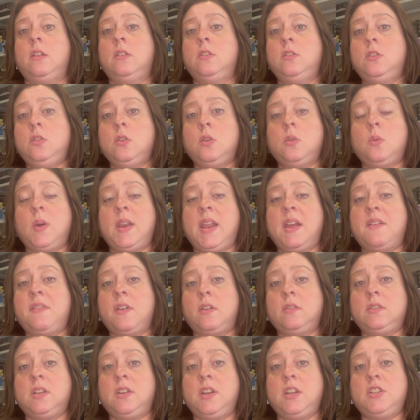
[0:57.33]
do whatever
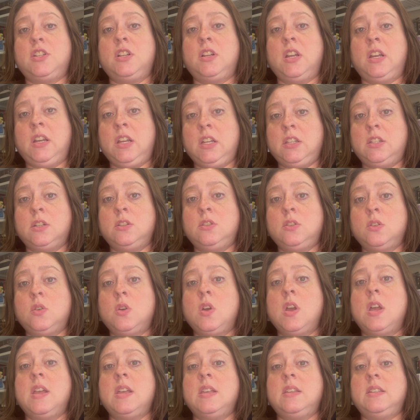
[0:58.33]
alteration I need to do,
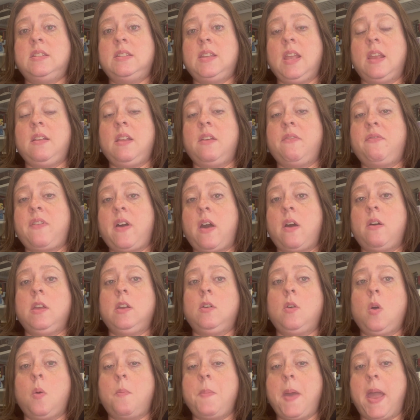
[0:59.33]
save the file,
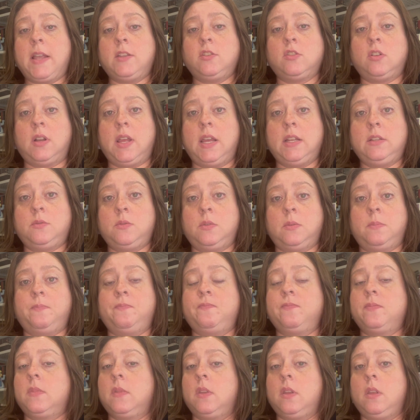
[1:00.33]
and go back to Lightroom.
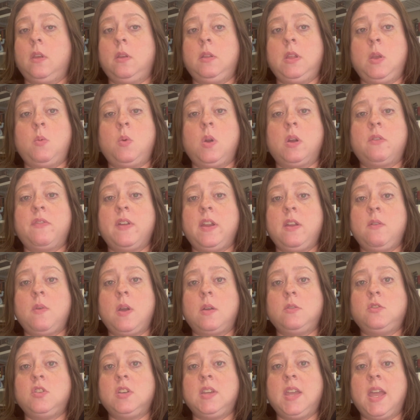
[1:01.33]
They work very
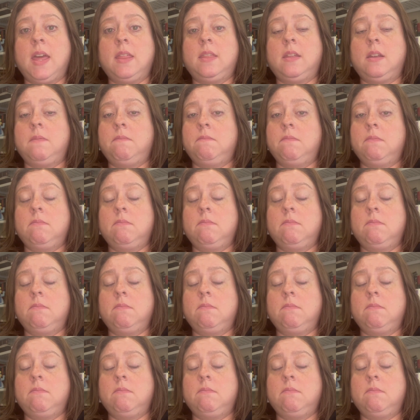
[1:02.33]
well together.